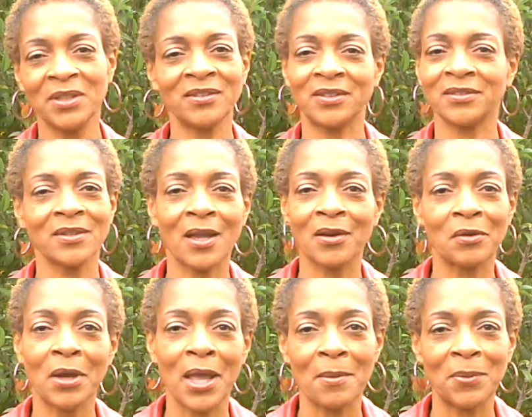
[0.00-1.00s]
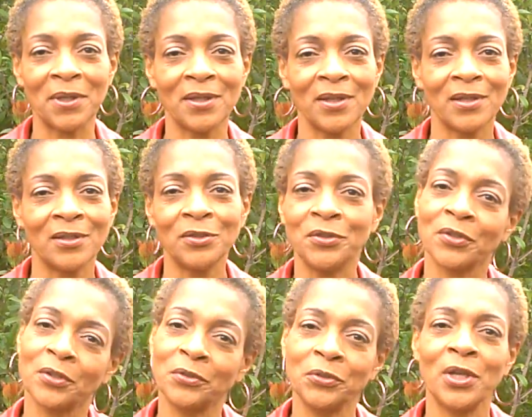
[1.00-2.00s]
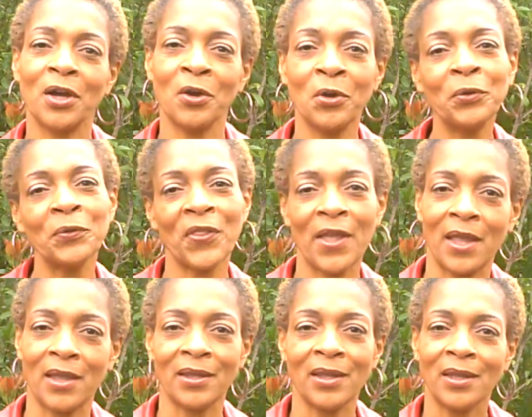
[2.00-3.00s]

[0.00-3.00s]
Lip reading: it's just not going to happen. You're just going to do your own thing.